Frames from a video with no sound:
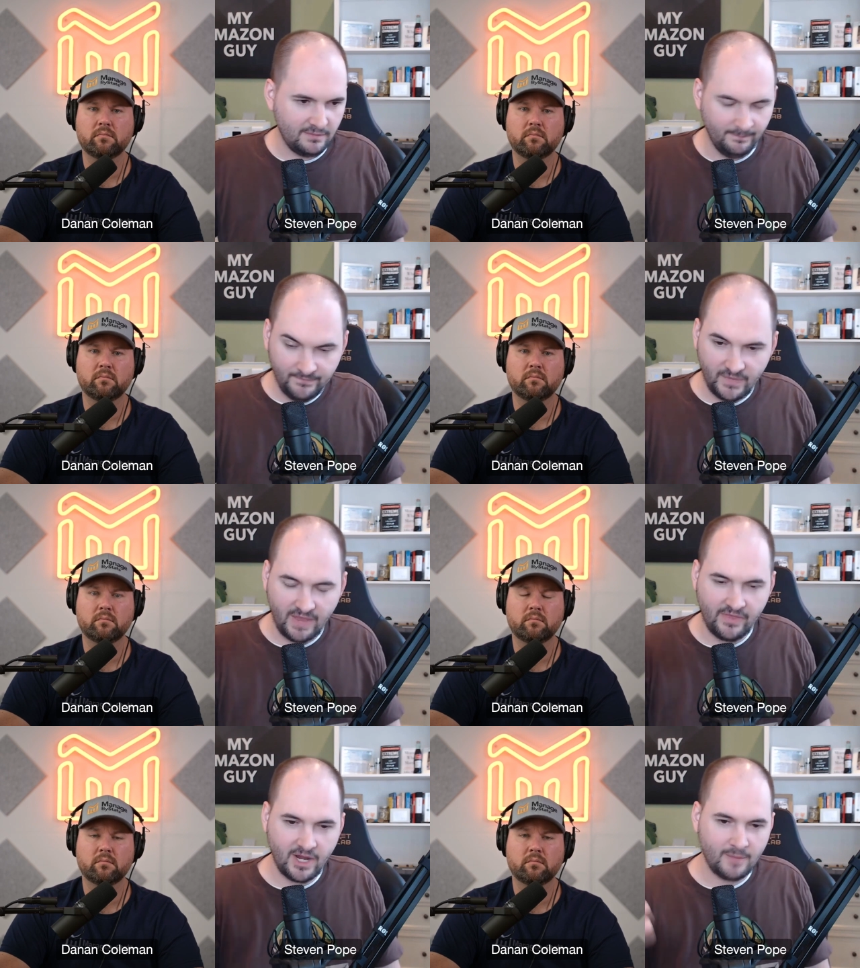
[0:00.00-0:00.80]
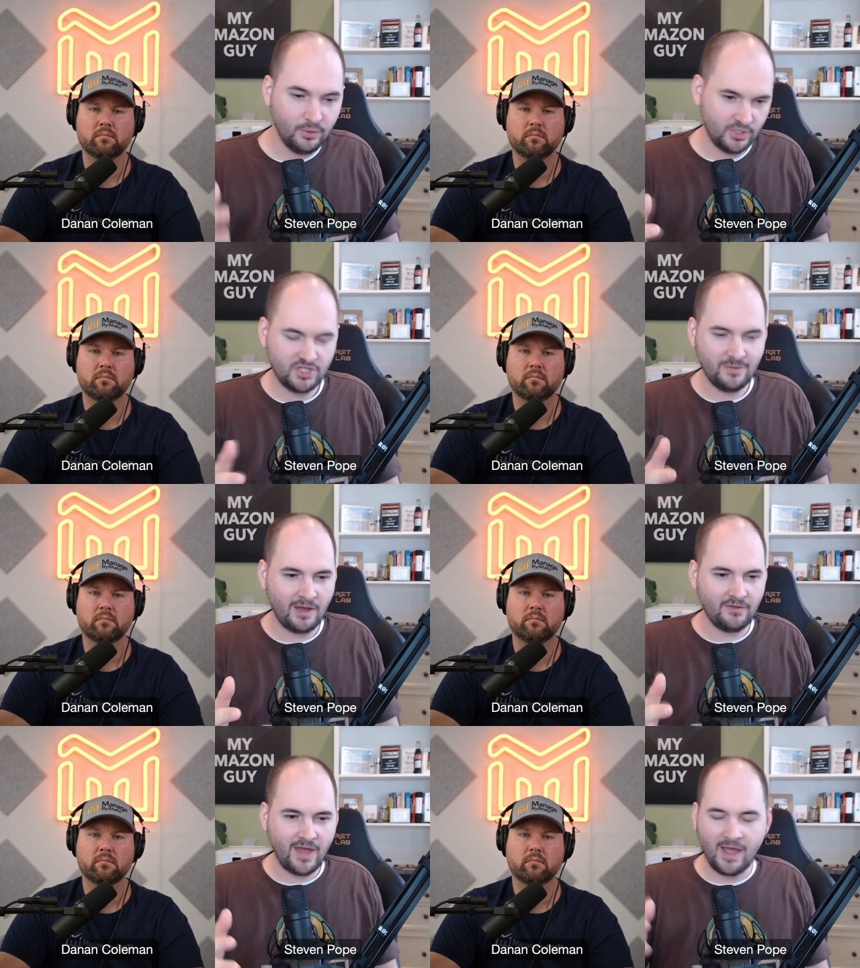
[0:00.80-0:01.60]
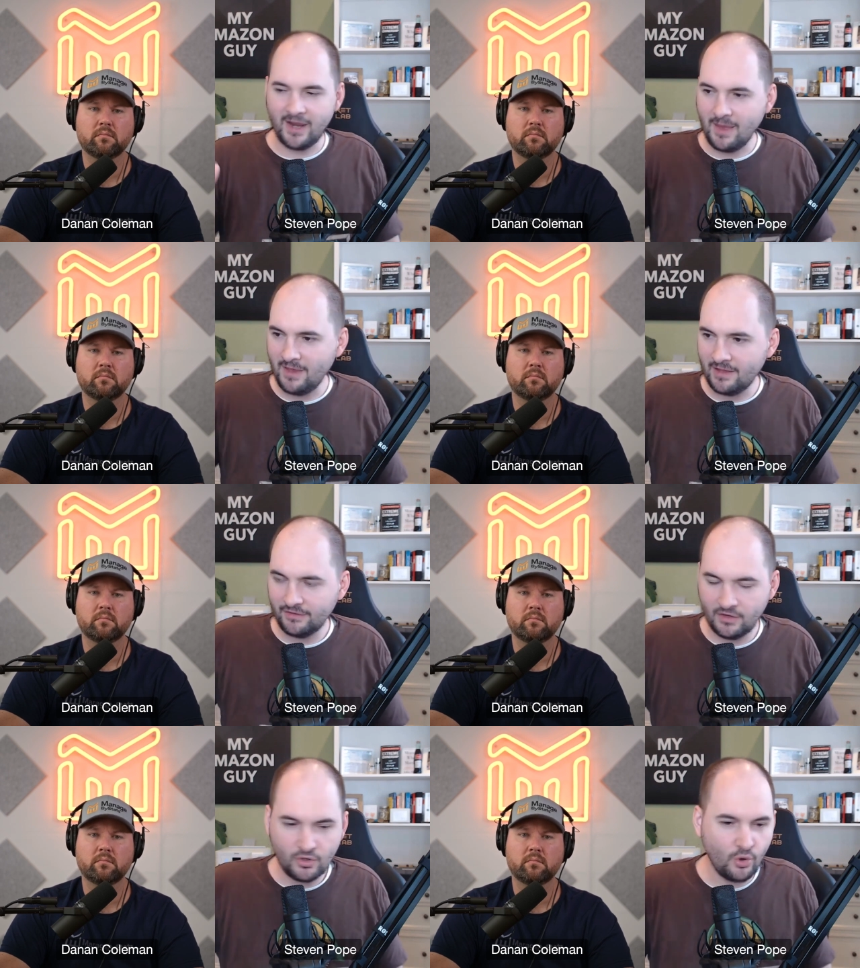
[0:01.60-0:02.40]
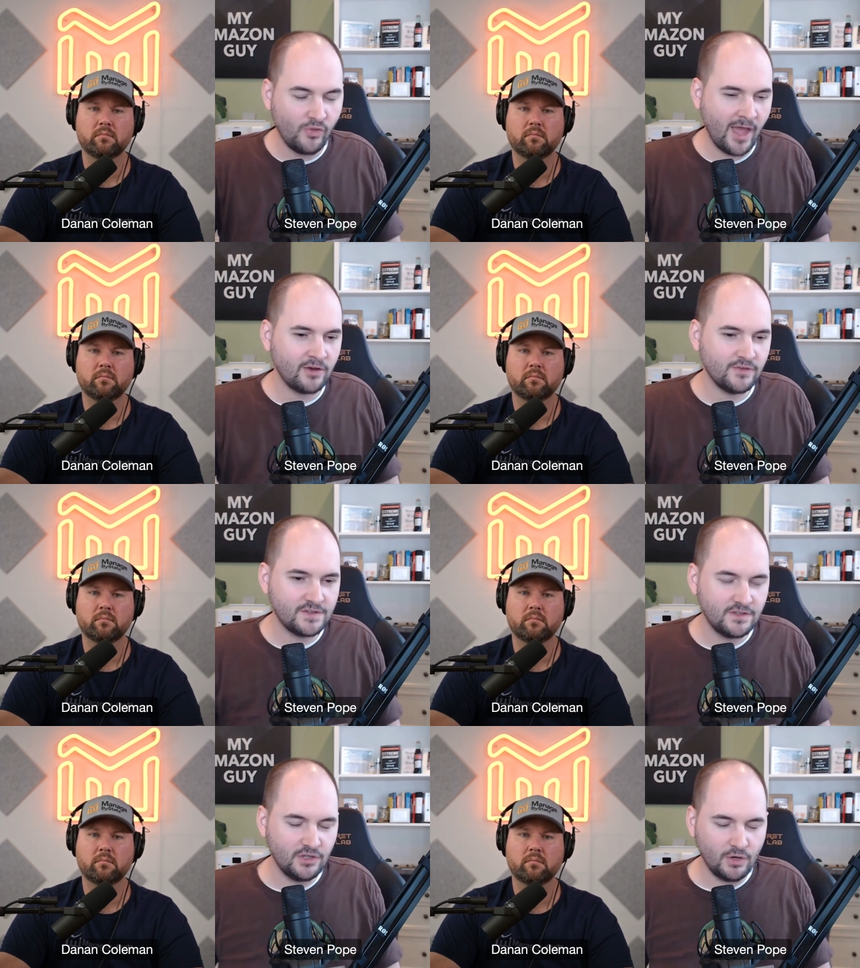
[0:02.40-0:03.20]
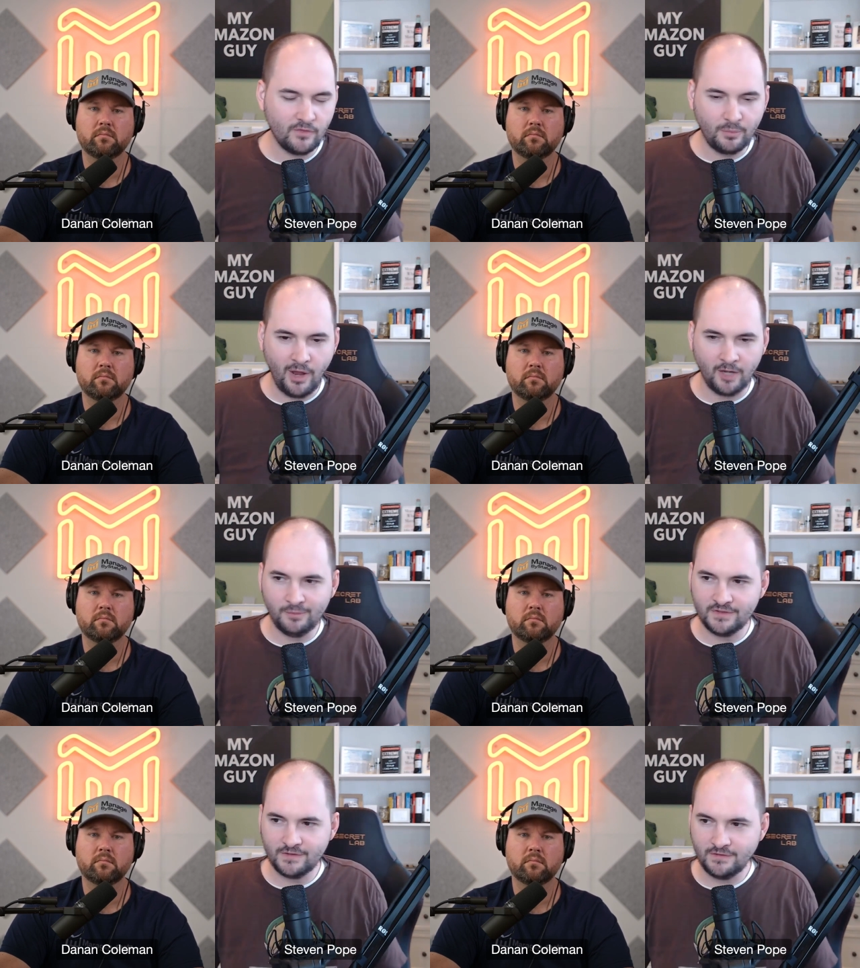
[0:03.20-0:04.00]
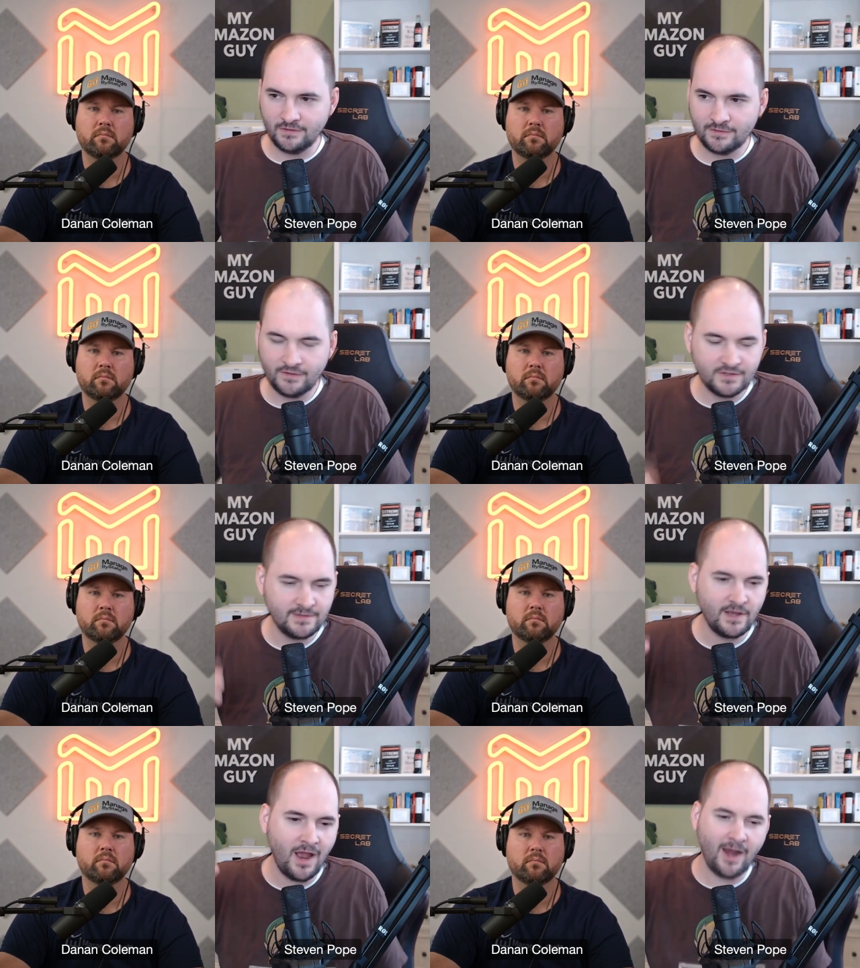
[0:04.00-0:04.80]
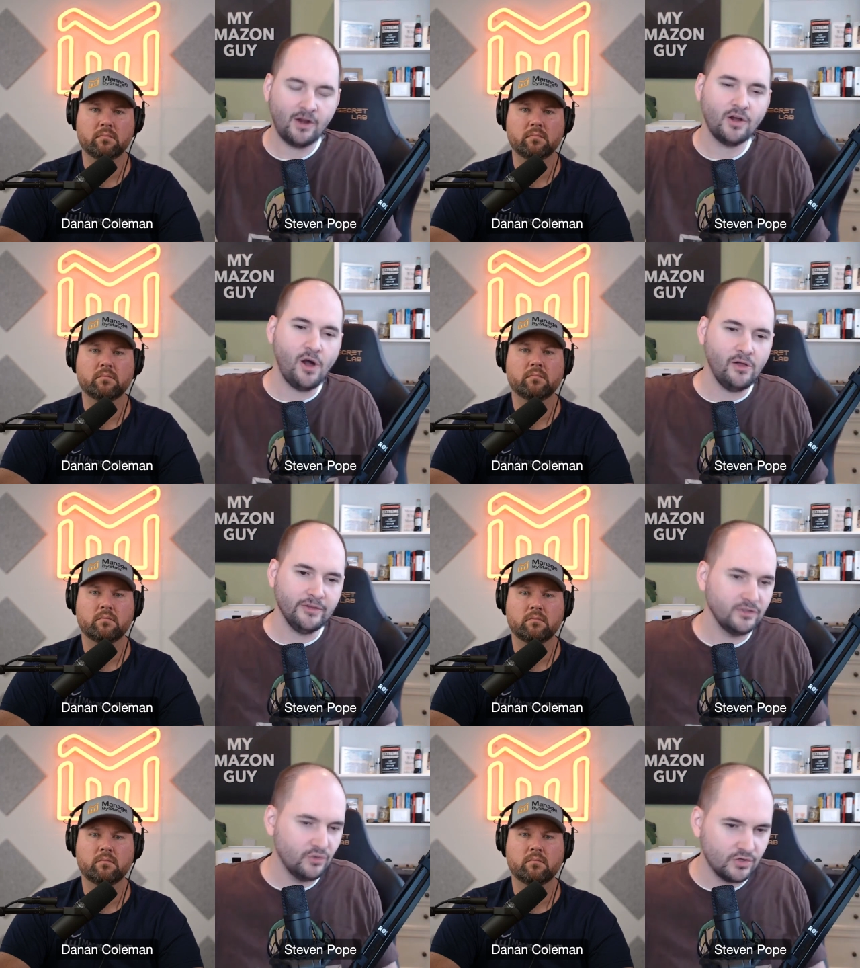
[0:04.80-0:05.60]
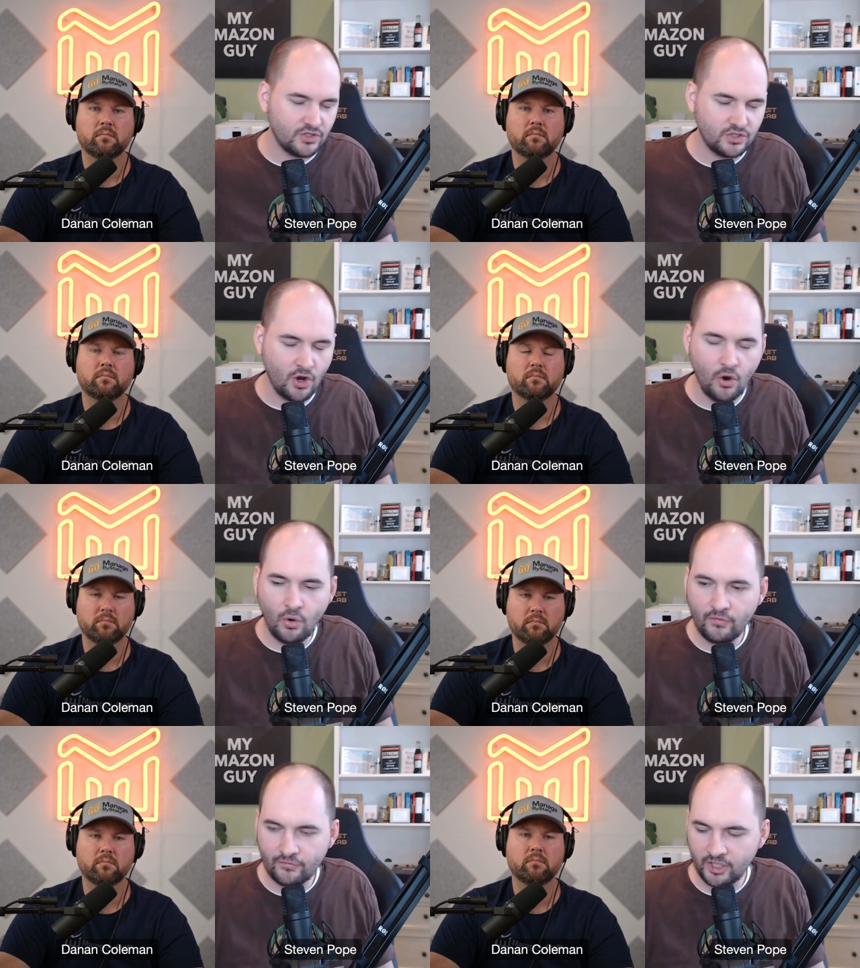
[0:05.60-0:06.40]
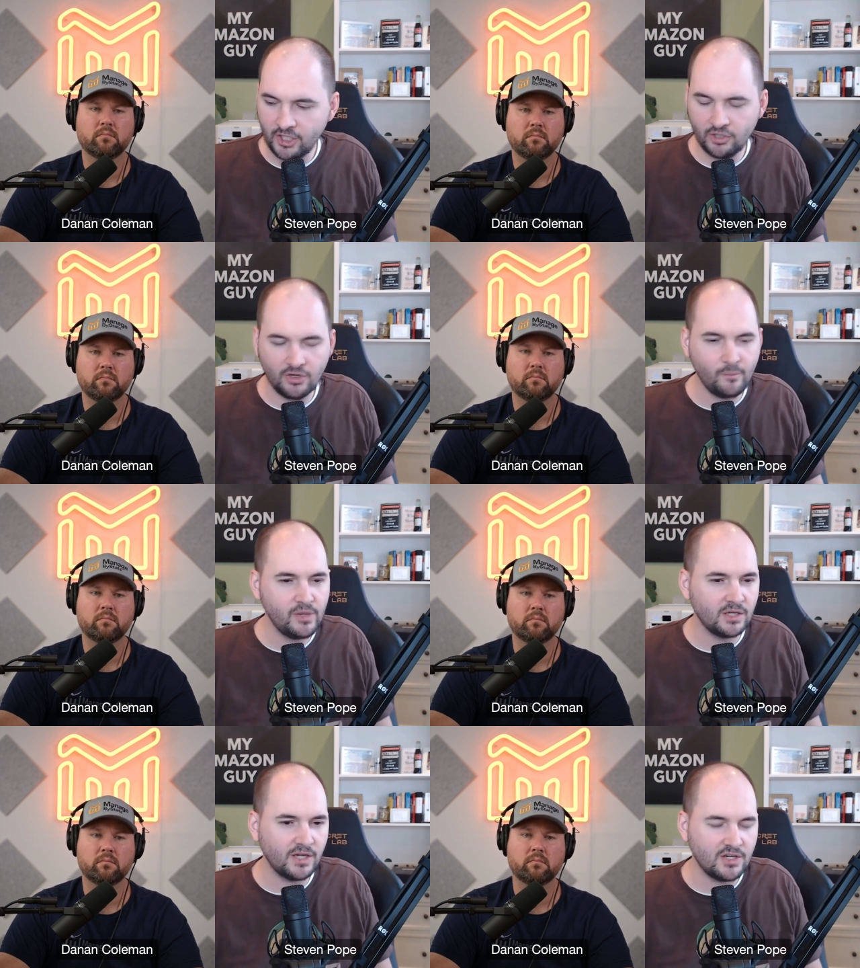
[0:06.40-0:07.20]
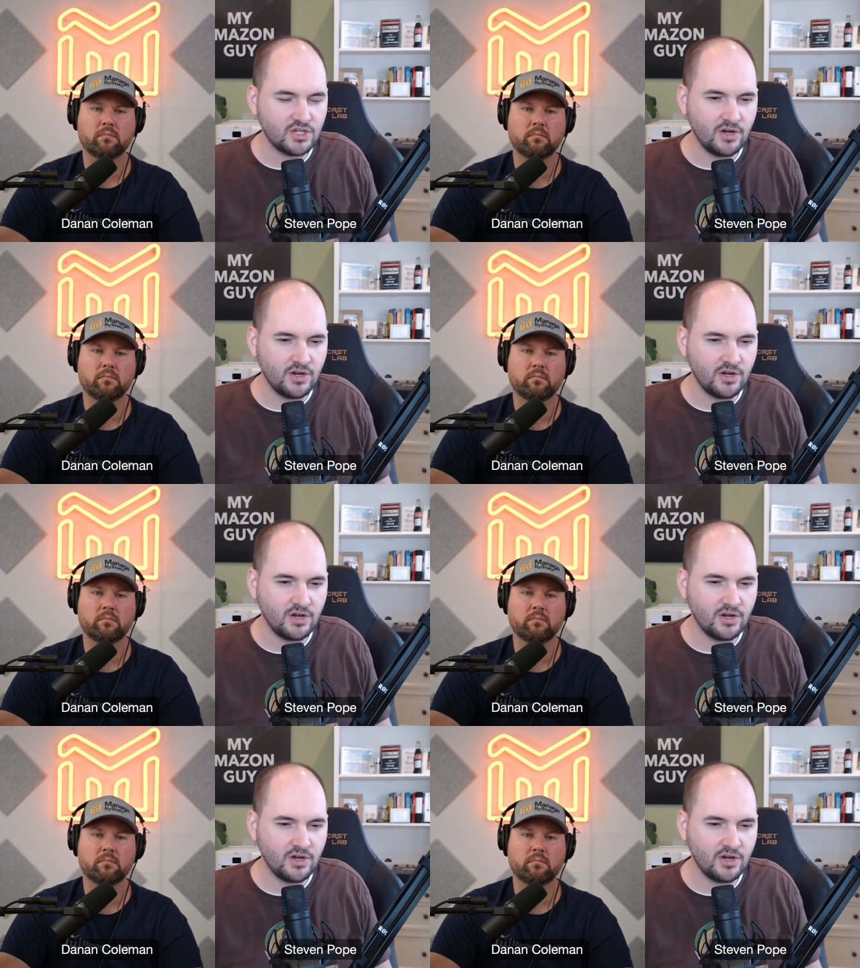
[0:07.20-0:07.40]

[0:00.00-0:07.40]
Speaker 1: and then I pushed him out of that, and I said, cool, now you're the CEO of the product businesses. This is a higher calling. You are so freaking good at